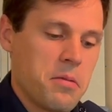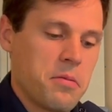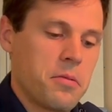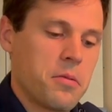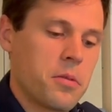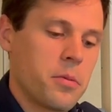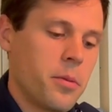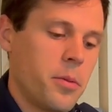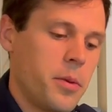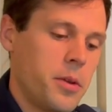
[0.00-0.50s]

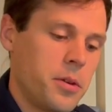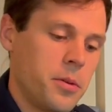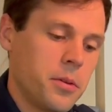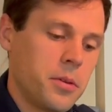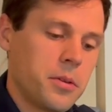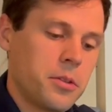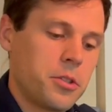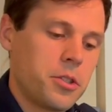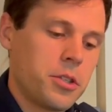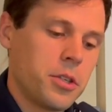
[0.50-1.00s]
form them into a
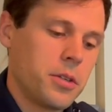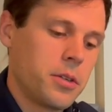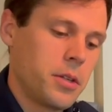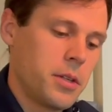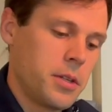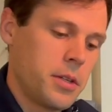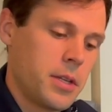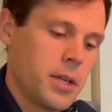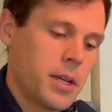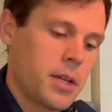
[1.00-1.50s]
little chunk,
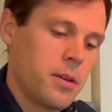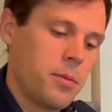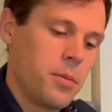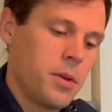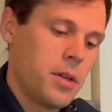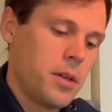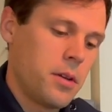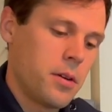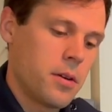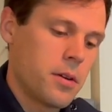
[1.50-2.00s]
and that can
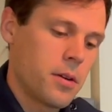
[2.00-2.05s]
be